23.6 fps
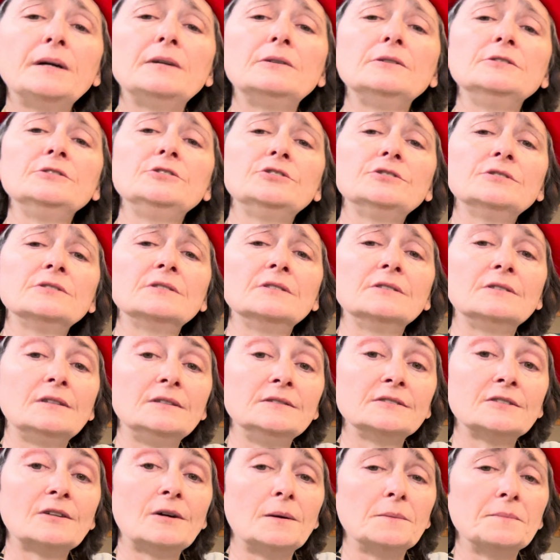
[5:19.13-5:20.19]
Powdered sugar on
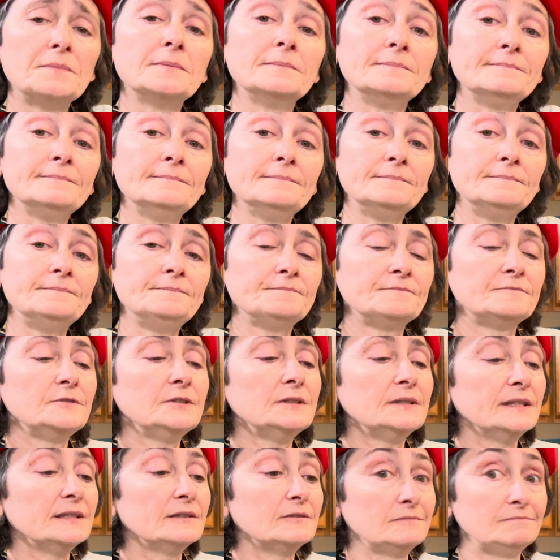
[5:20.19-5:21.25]
top.
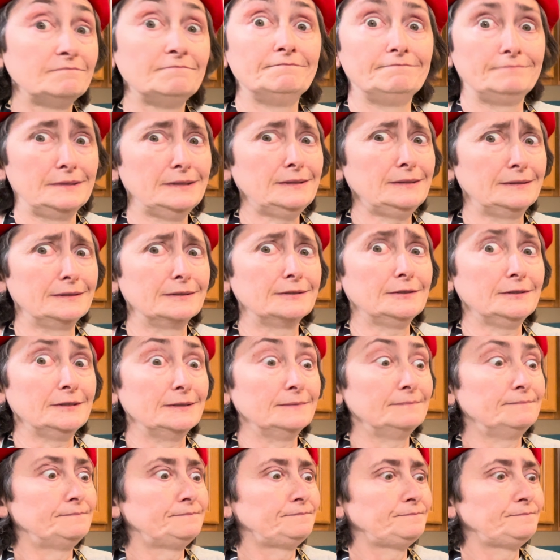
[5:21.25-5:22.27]
Really, this is good.